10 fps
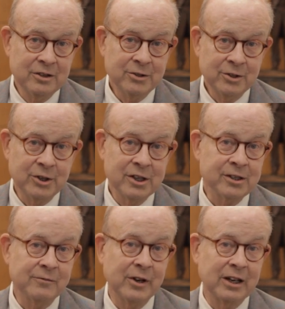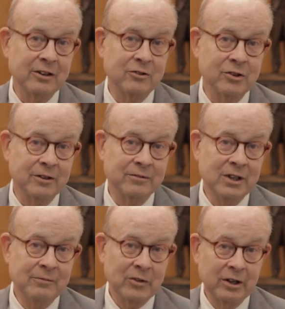to the disadvantage of
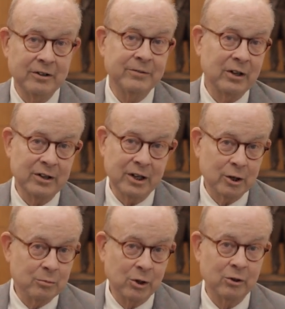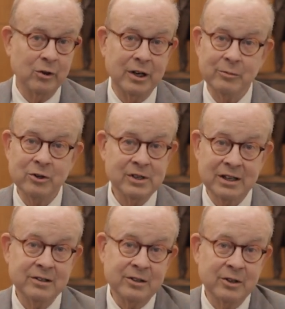unaffiliated programmers
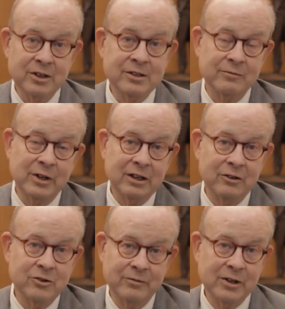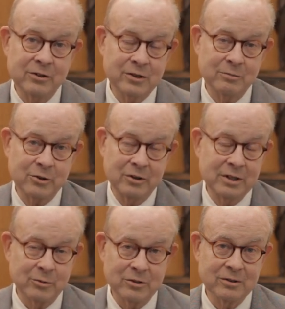and to the disadvantage of their
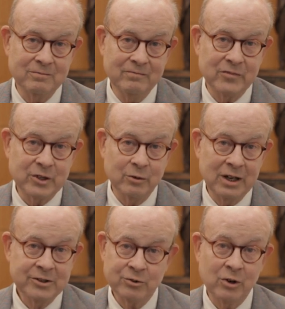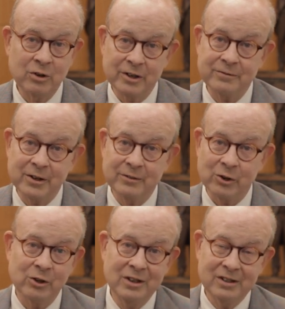subscribers. So I strongly
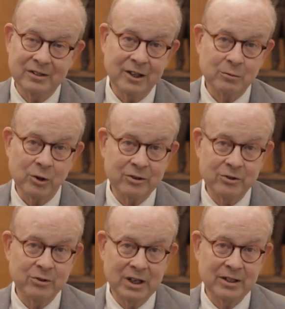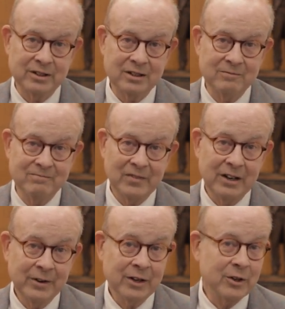favor network neutrality.
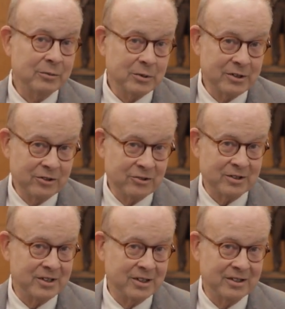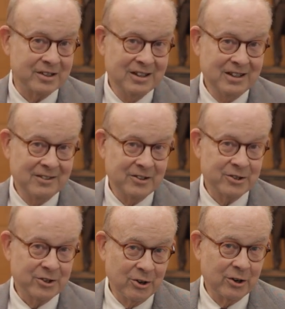I've had that position since the
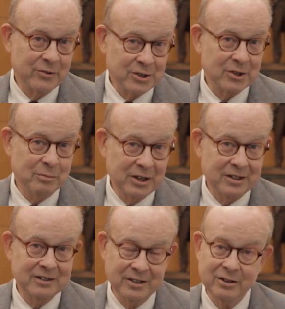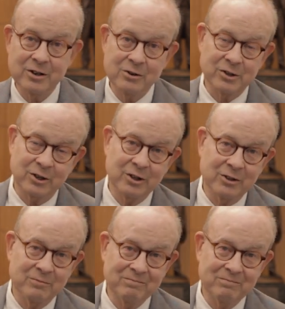start of this debate 10 years ago.